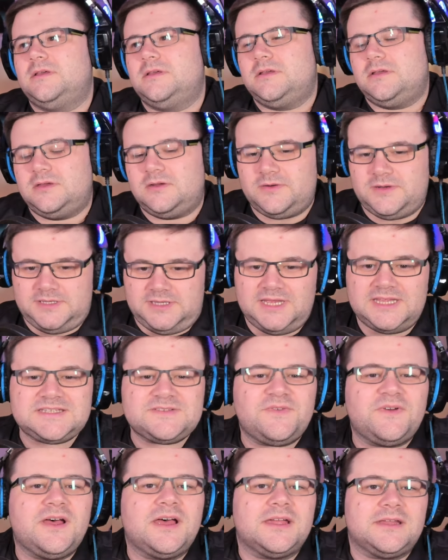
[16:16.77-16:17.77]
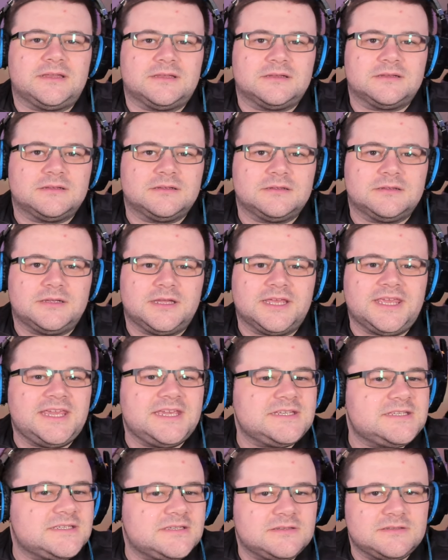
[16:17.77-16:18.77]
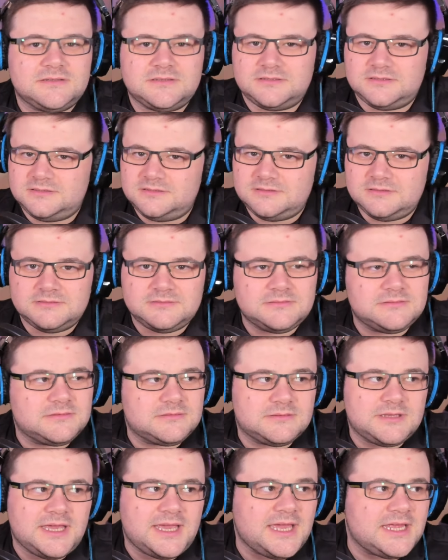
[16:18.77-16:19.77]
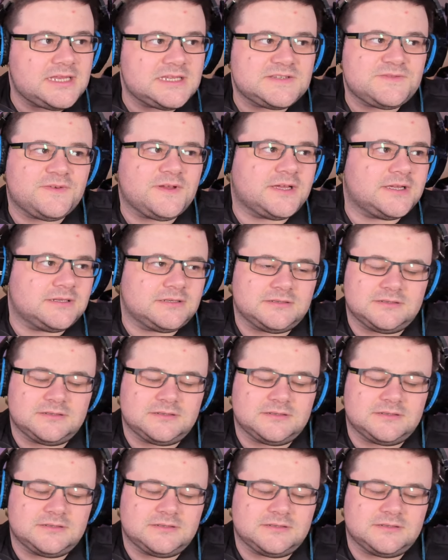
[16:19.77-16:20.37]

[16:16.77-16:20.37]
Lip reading: Alright, that's fine. A kiss on the head is fine.